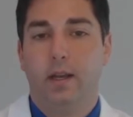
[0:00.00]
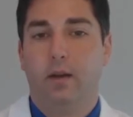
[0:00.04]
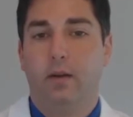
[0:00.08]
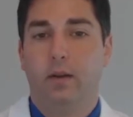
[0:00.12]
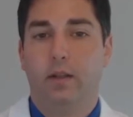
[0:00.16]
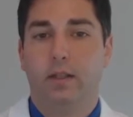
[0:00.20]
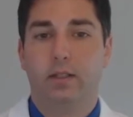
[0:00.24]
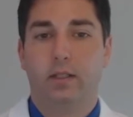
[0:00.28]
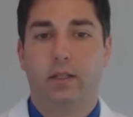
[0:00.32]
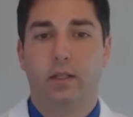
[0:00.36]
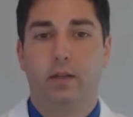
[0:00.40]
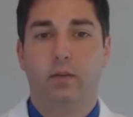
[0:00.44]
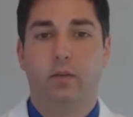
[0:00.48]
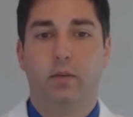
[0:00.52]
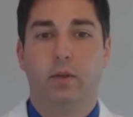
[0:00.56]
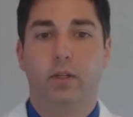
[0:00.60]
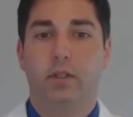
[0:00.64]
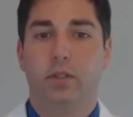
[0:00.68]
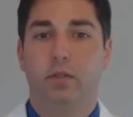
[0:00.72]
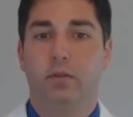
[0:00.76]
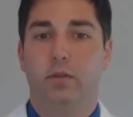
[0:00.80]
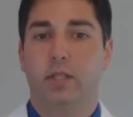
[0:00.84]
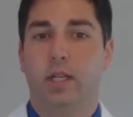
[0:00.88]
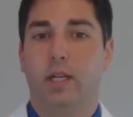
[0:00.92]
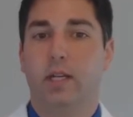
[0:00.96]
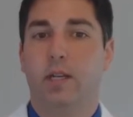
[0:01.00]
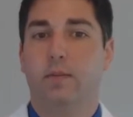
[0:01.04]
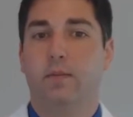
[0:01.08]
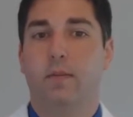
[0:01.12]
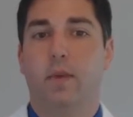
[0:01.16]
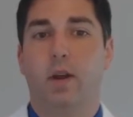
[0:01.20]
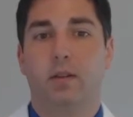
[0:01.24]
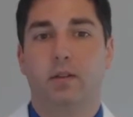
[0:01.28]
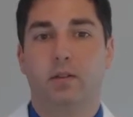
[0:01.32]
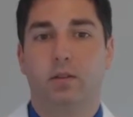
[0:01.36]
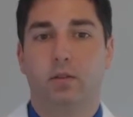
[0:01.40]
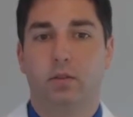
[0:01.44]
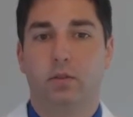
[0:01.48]
Now, that's going to reduce any
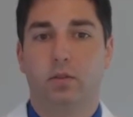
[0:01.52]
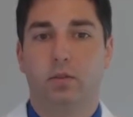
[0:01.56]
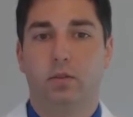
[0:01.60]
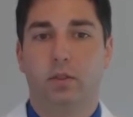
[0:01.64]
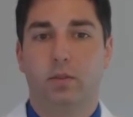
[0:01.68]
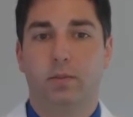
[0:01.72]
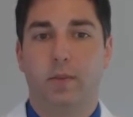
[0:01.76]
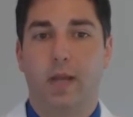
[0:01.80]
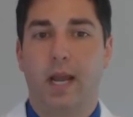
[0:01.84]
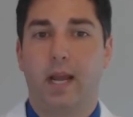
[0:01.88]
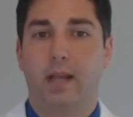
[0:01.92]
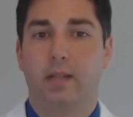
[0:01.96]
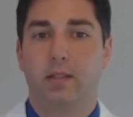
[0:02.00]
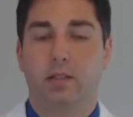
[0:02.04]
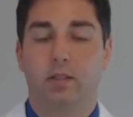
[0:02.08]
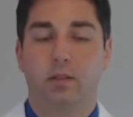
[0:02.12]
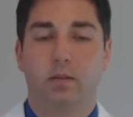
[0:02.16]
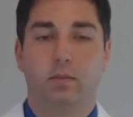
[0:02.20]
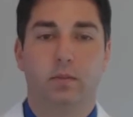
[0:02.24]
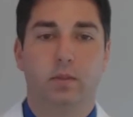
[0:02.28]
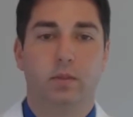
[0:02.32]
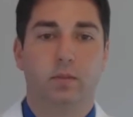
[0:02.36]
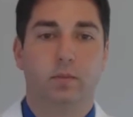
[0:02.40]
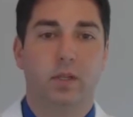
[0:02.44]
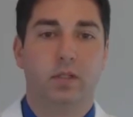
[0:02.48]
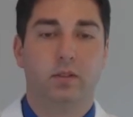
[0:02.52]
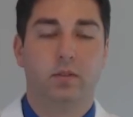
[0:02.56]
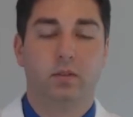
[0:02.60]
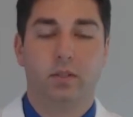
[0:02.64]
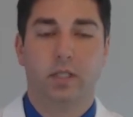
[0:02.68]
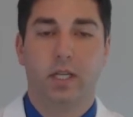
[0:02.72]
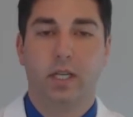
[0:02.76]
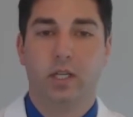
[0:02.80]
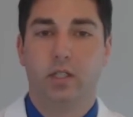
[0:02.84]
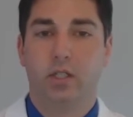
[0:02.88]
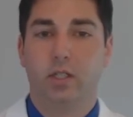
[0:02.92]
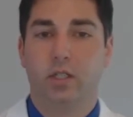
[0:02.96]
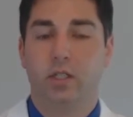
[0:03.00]
muscle spasms,
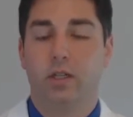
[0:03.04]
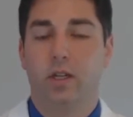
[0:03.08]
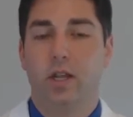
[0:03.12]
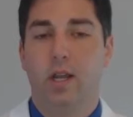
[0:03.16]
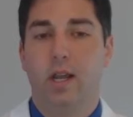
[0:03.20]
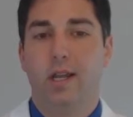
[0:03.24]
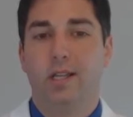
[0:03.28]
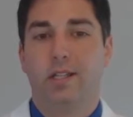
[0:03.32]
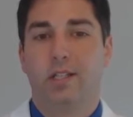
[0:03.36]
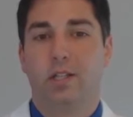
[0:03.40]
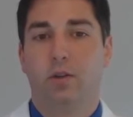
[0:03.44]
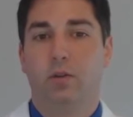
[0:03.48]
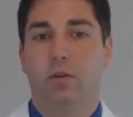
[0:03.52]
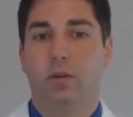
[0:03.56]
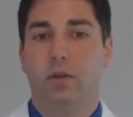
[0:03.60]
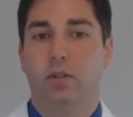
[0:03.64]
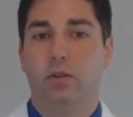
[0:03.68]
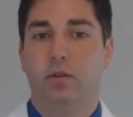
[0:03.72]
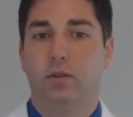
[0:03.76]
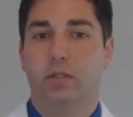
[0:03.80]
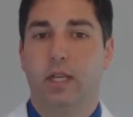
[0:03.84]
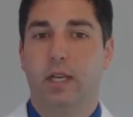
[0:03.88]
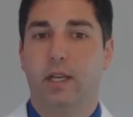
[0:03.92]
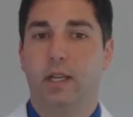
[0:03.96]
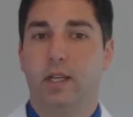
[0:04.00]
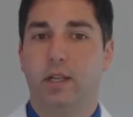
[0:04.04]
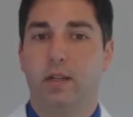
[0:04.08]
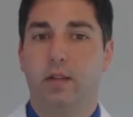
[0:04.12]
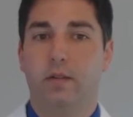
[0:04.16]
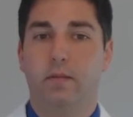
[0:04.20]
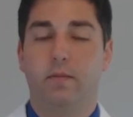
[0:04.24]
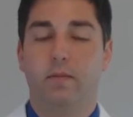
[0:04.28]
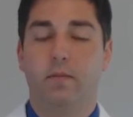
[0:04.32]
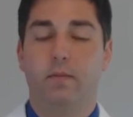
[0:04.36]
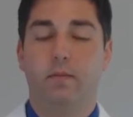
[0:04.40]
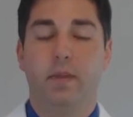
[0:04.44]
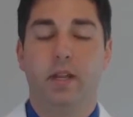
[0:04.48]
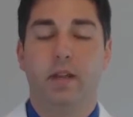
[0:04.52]
muscle tension. It's going to reduce
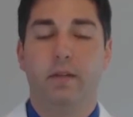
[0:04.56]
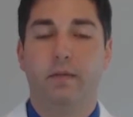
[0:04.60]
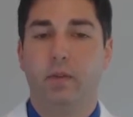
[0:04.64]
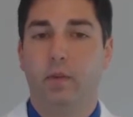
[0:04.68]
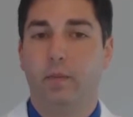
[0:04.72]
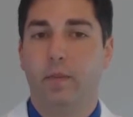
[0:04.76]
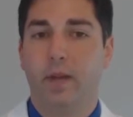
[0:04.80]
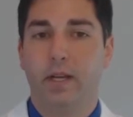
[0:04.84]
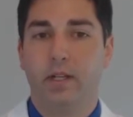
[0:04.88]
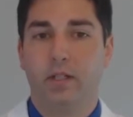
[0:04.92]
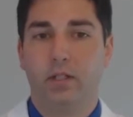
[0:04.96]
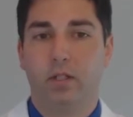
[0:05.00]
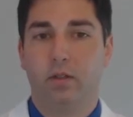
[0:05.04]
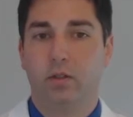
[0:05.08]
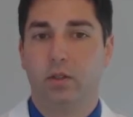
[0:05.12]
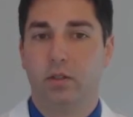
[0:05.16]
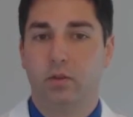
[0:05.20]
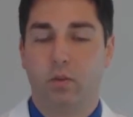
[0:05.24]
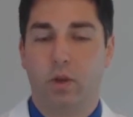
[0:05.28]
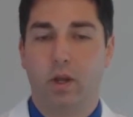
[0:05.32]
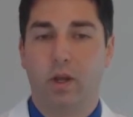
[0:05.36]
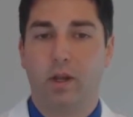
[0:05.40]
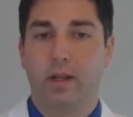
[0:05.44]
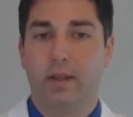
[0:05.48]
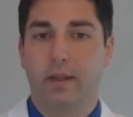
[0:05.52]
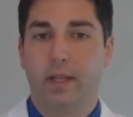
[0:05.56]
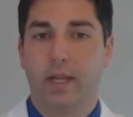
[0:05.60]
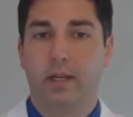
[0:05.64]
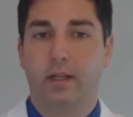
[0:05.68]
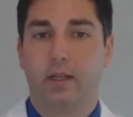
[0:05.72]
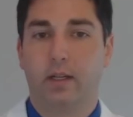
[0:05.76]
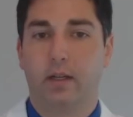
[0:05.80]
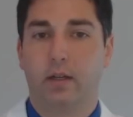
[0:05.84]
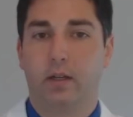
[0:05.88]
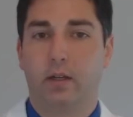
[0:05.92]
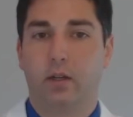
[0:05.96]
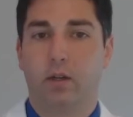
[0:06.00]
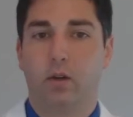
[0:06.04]
any inflammation or swelling
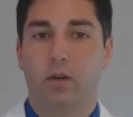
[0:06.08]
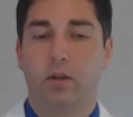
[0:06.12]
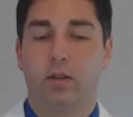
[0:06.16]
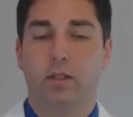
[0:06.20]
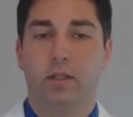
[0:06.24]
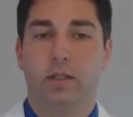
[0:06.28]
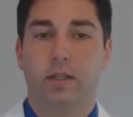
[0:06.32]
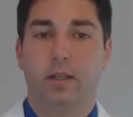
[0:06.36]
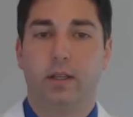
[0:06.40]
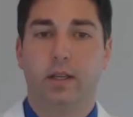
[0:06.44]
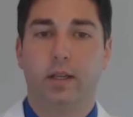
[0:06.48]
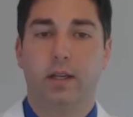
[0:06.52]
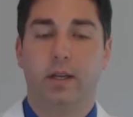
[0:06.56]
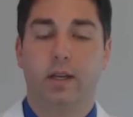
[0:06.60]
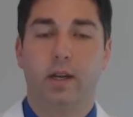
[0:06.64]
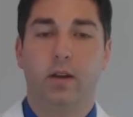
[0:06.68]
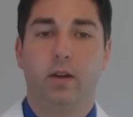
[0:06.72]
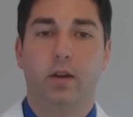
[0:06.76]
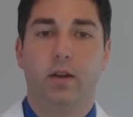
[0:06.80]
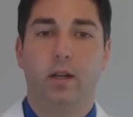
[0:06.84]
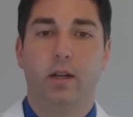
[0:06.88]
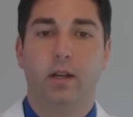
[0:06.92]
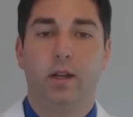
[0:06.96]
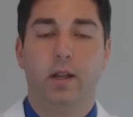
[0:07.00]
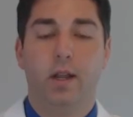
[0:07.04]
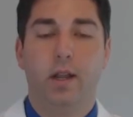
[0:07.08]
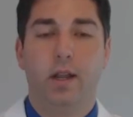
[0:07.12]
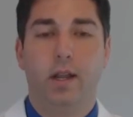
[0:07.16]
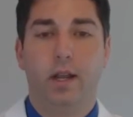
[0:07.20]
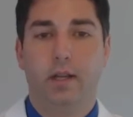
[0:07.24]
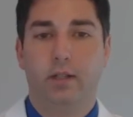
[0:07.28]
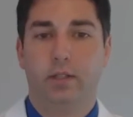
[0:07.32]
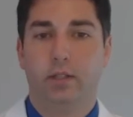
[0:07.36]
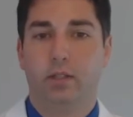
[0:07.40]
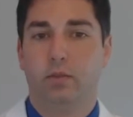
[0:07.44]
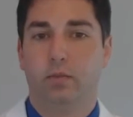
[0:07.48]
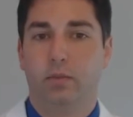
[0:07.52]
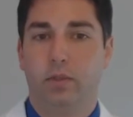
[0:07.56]
that can occur into that area
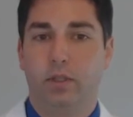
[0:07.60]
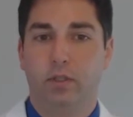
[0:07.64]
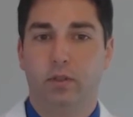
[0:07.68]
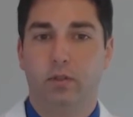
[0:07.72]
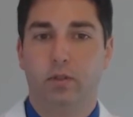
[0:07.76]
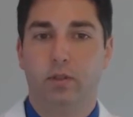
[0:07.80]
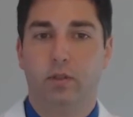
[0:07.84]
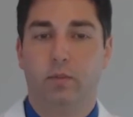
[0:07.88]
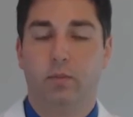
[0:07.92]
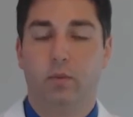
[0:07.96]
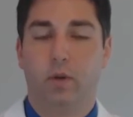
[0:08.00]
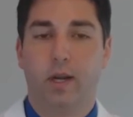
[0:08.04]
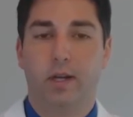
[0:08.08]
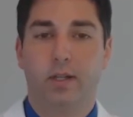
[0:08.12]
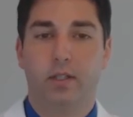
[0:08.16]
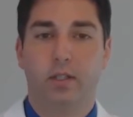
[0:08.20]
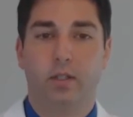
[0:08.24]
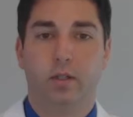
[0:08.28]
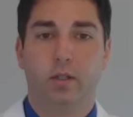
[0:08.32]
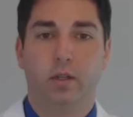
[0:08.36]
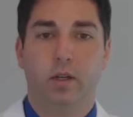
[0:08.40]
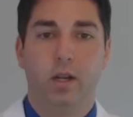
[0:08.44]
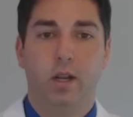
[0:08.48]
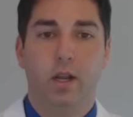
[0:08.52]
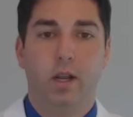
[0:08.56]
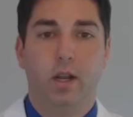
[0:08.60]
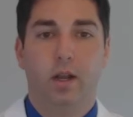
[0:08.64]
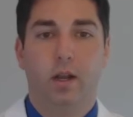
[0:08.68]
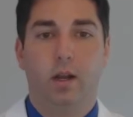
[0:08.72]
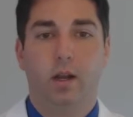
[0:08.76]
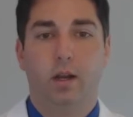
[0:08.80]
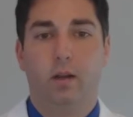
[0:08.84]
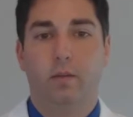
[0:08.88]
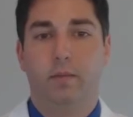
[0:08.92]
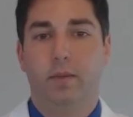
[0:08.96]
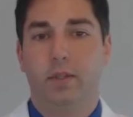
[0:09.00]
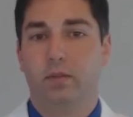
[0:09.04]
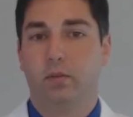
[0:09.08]
and just reduce the pressure.
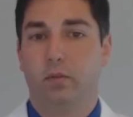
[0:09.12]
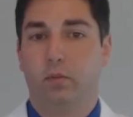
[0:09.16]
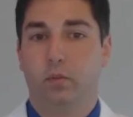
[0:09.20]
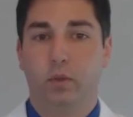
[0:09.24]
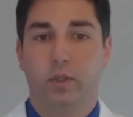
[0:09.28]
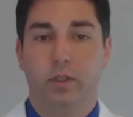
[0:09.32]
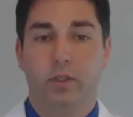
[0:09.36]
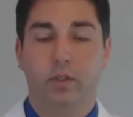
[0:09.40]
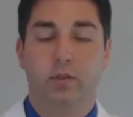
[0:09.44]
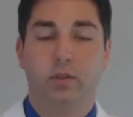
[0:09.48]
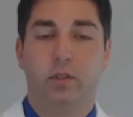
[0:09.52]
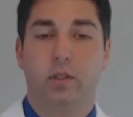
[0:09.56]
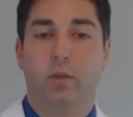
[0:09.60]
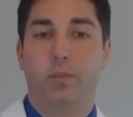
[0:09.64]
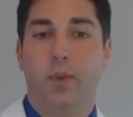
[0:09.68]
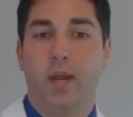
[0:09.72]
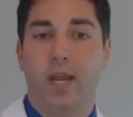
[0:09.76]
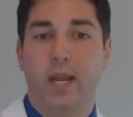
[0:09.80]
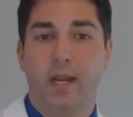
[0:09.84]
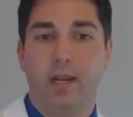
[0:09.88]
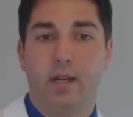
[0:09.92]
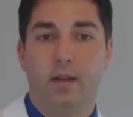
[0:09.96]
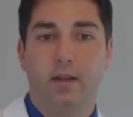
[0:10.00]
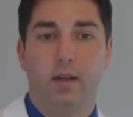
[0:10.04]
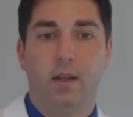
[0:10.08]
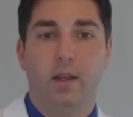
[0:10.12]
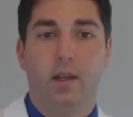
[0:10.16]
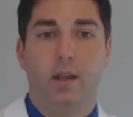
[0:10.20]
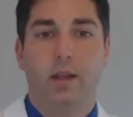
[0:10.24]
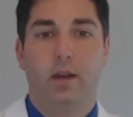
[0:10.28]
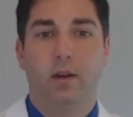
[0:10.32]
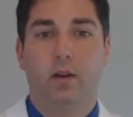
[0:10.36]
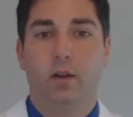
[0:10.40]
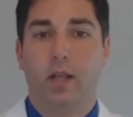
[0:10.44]
This will reduce the pain.